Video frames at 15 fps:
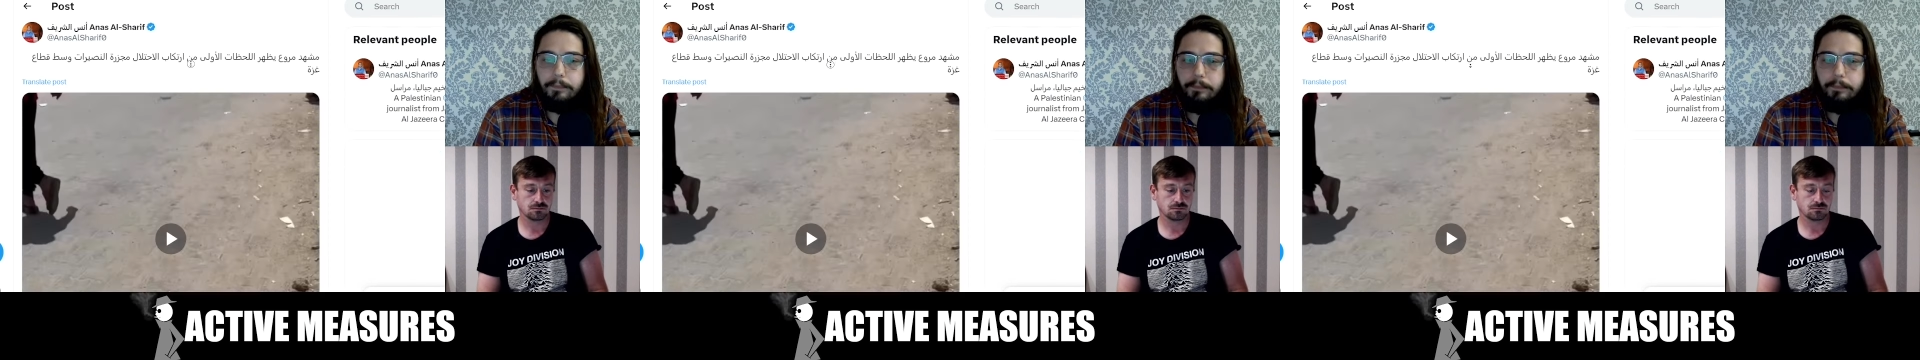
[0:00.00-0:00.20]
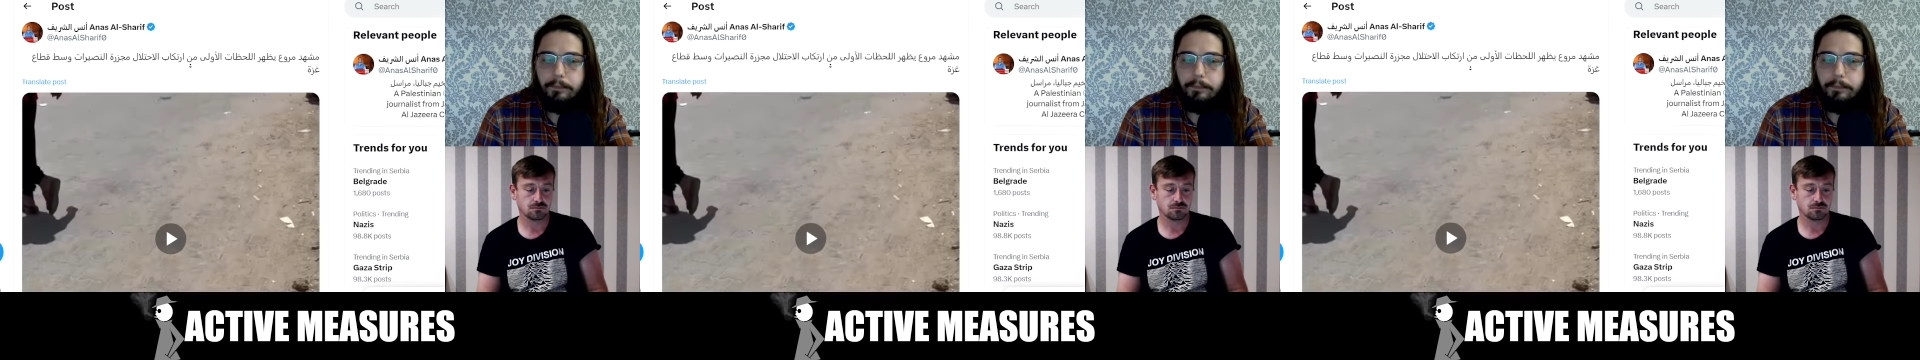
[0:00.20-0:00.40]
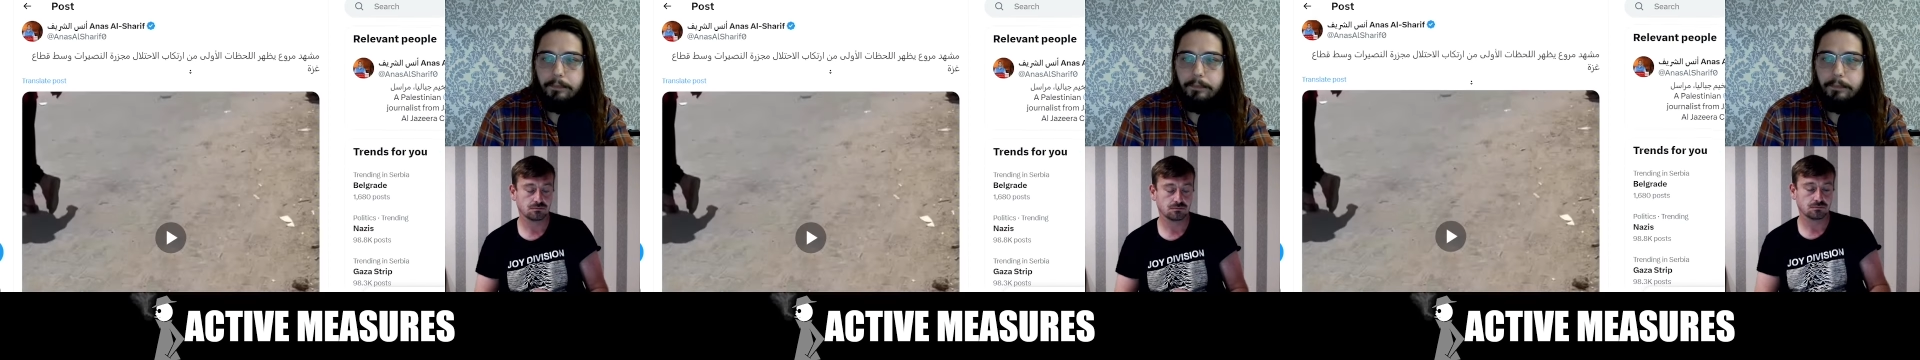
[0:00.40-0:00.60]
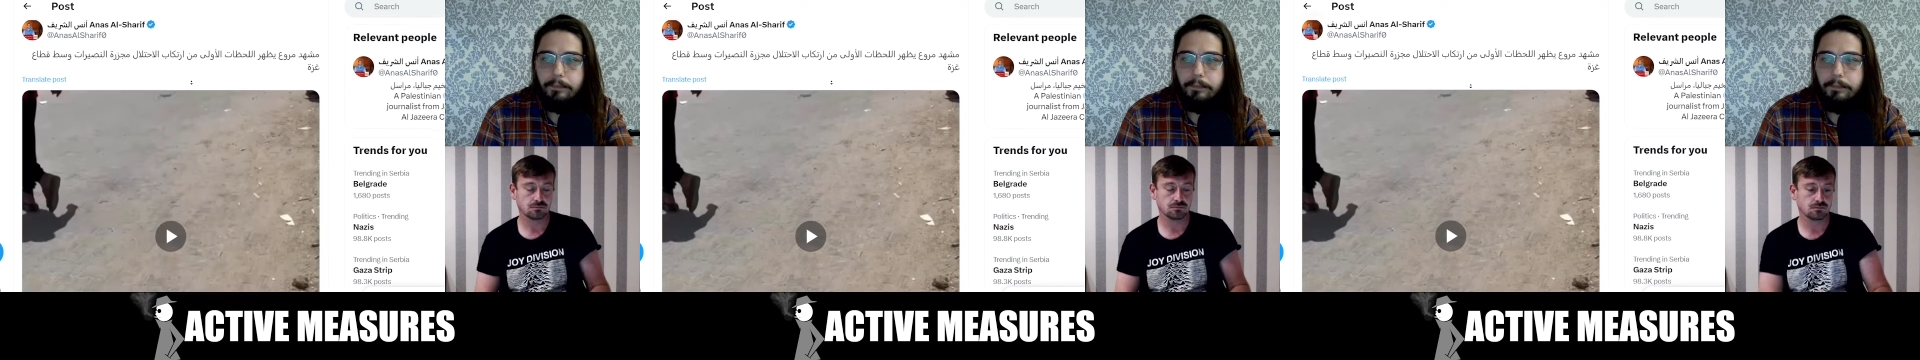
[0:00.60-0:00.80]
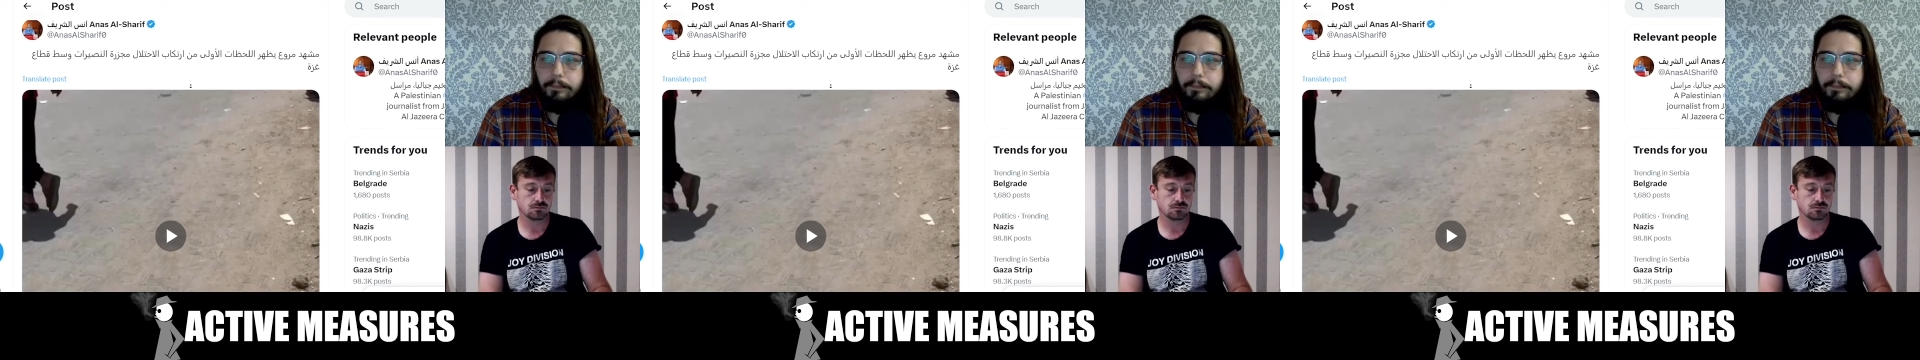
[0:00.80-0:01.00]

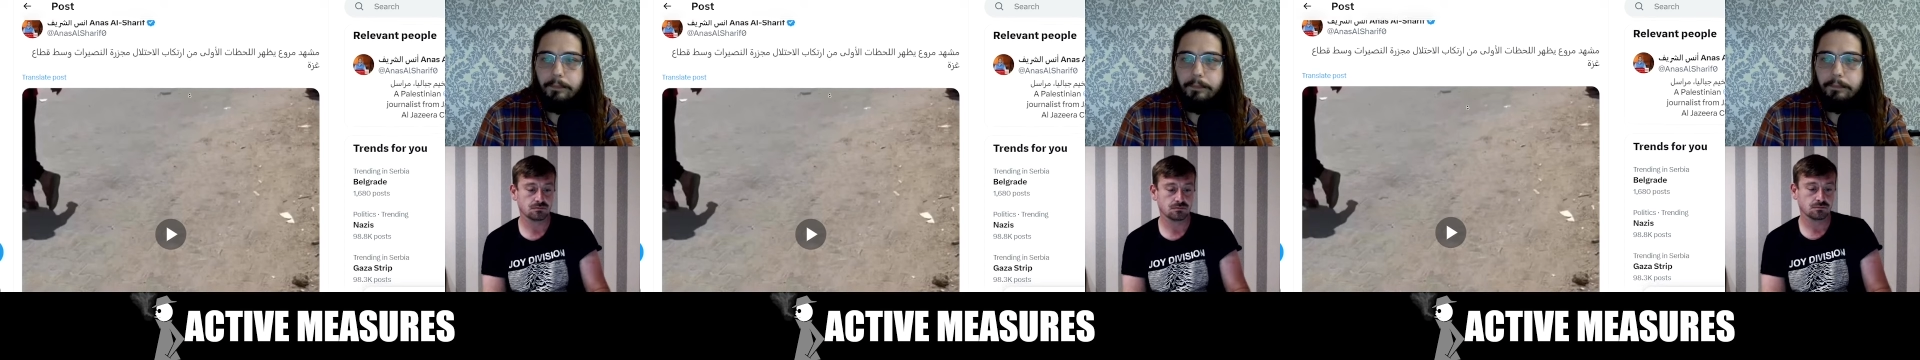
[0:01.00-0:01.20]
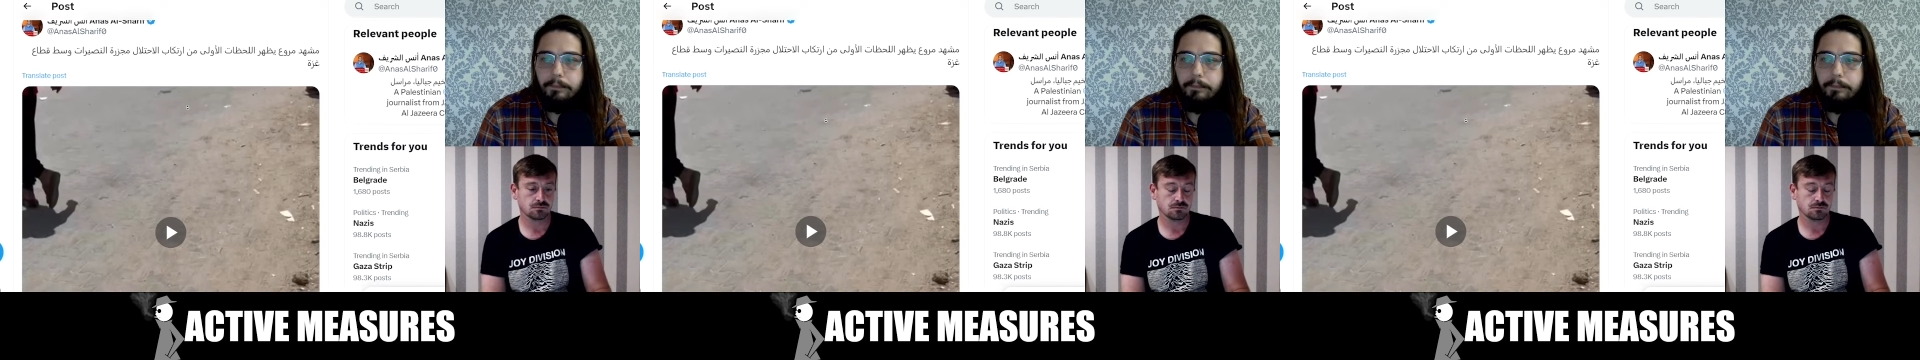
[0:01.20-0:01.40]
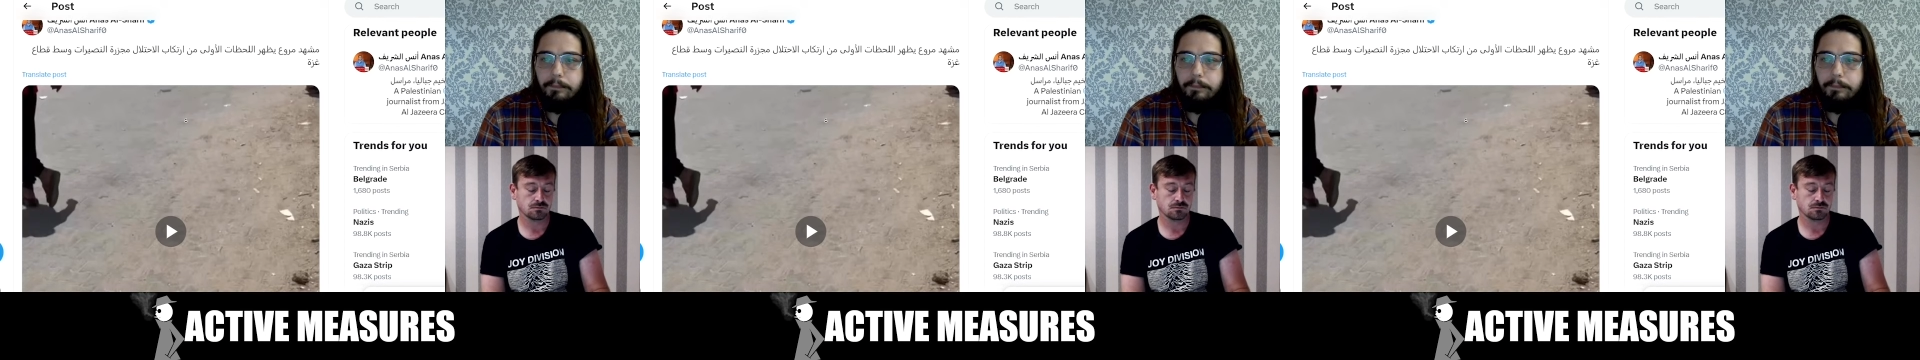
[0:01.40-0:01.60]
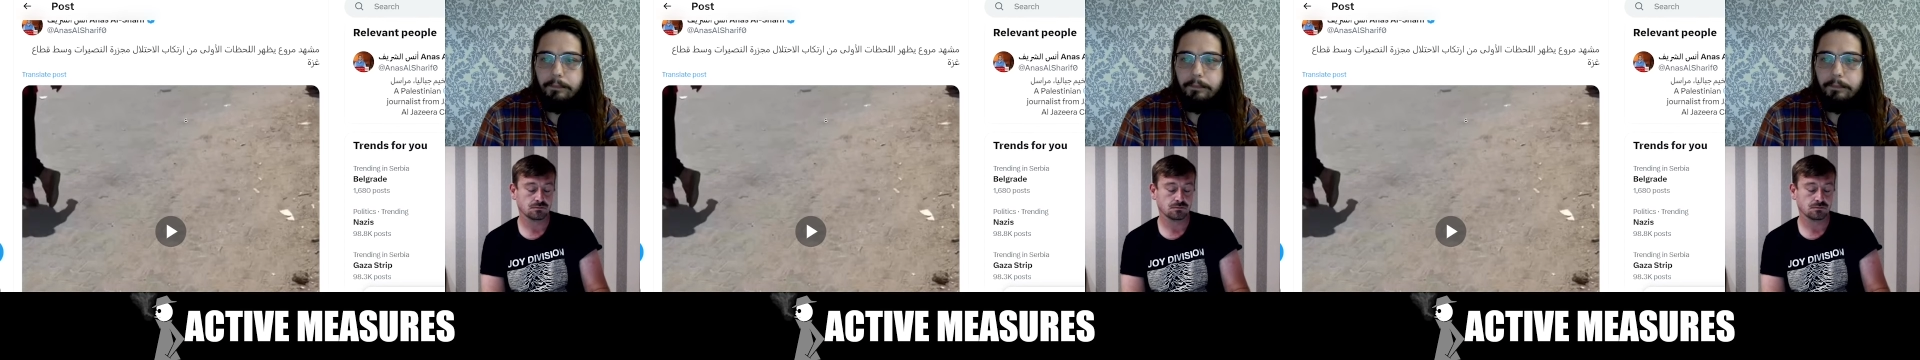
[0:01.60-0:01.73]
No one is speaking in this clip.